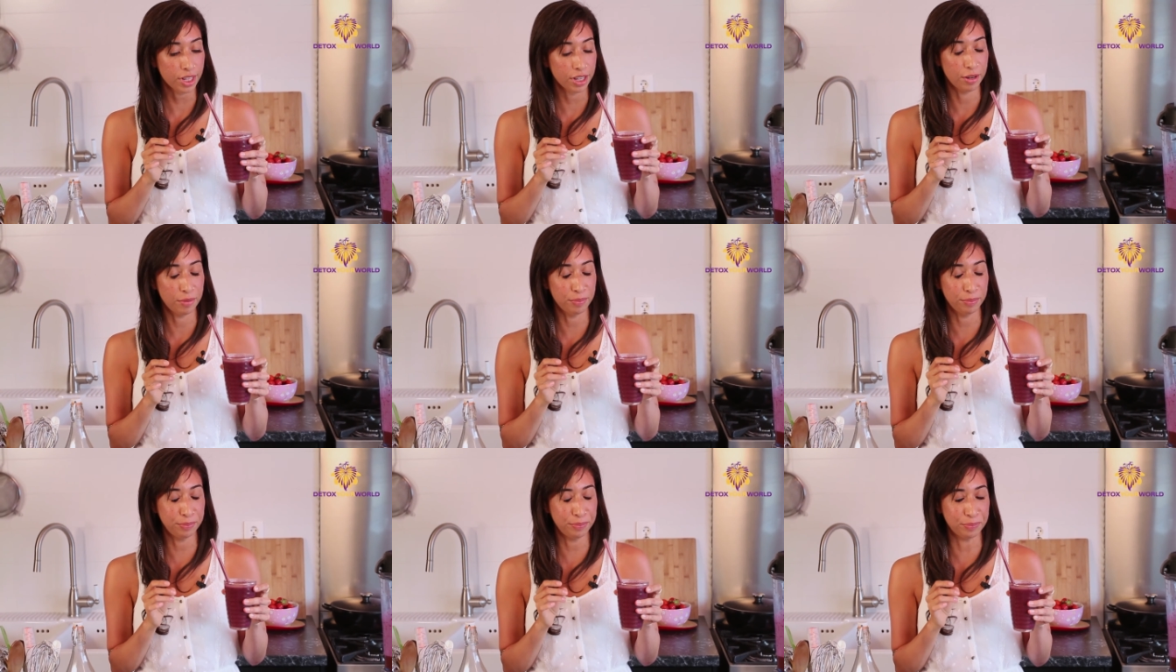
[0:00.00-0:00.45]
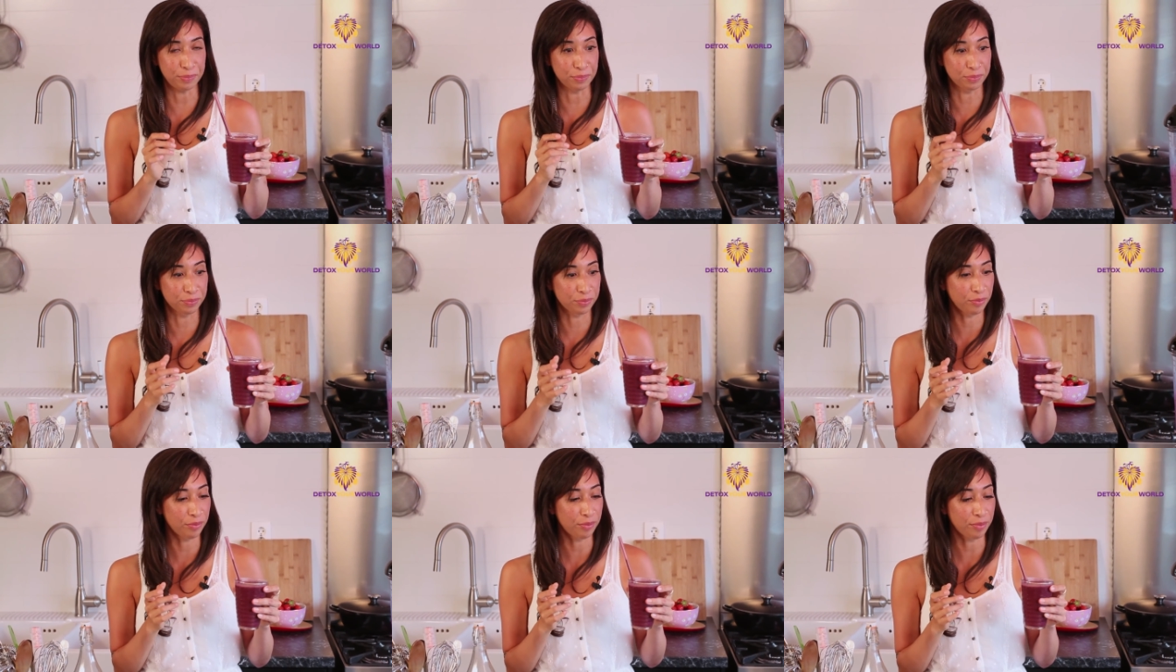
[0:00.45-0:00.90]
Mmm,
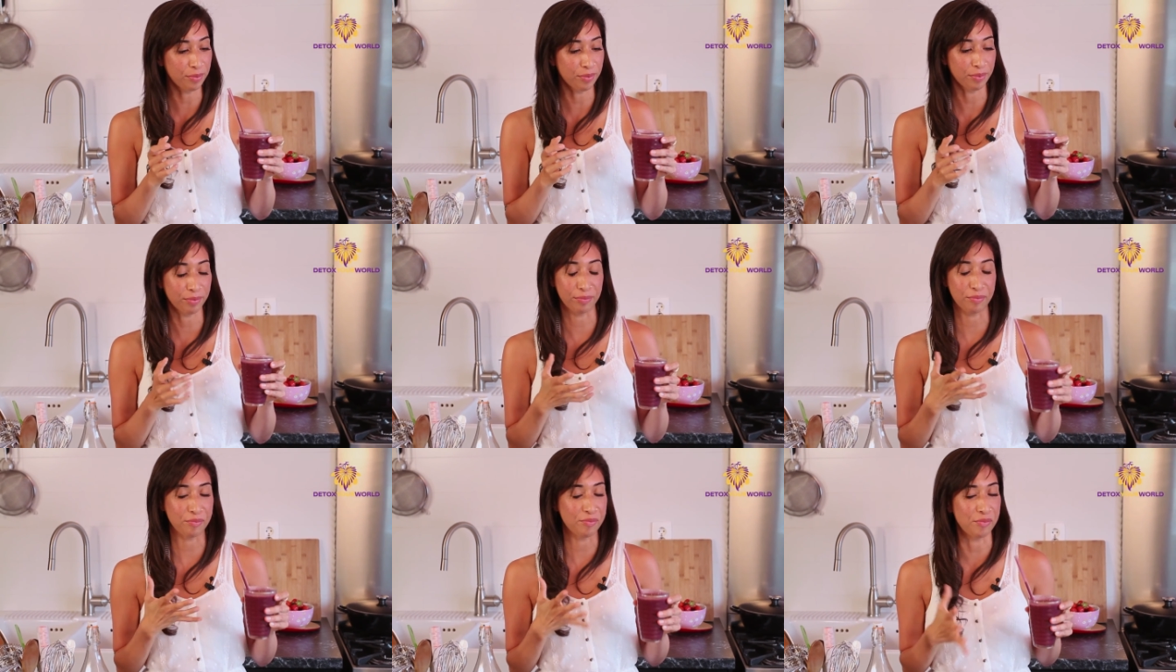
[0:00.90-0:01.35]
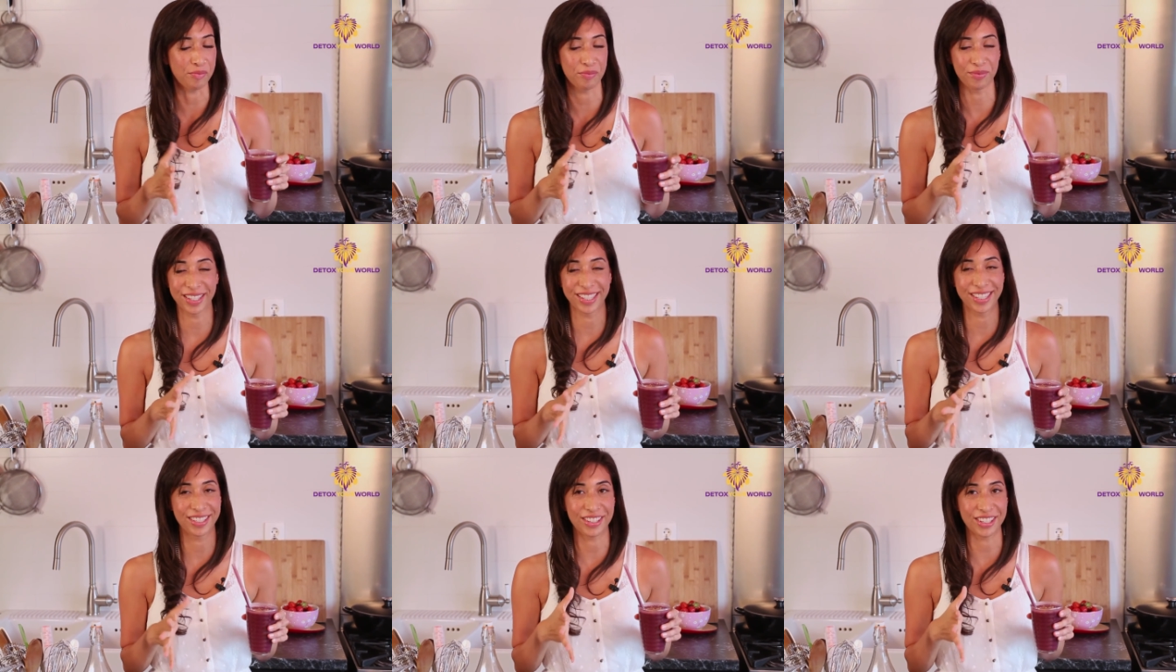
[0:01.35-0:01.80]
mmm,
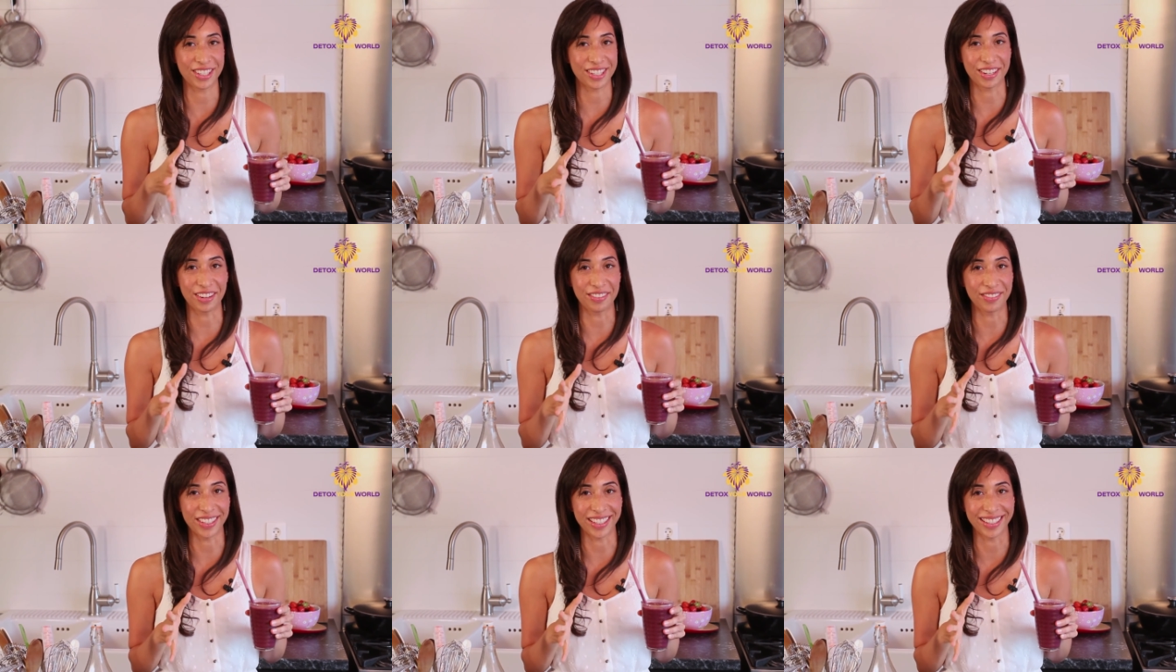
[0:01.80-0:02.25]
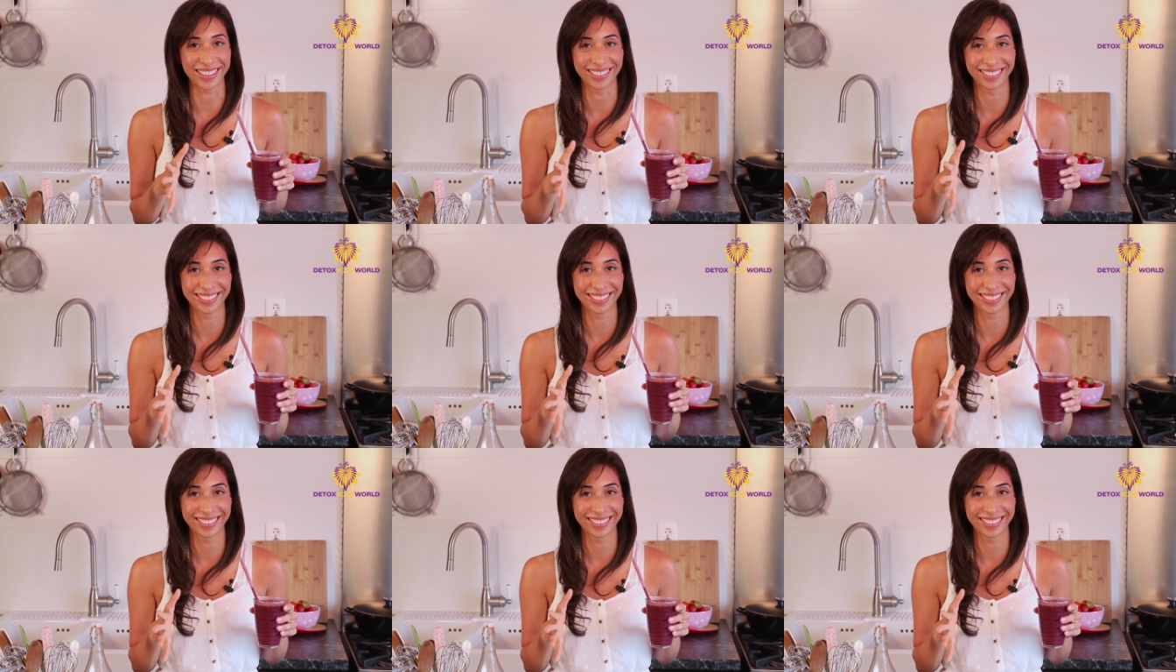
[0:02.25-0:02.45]
it's just lovely.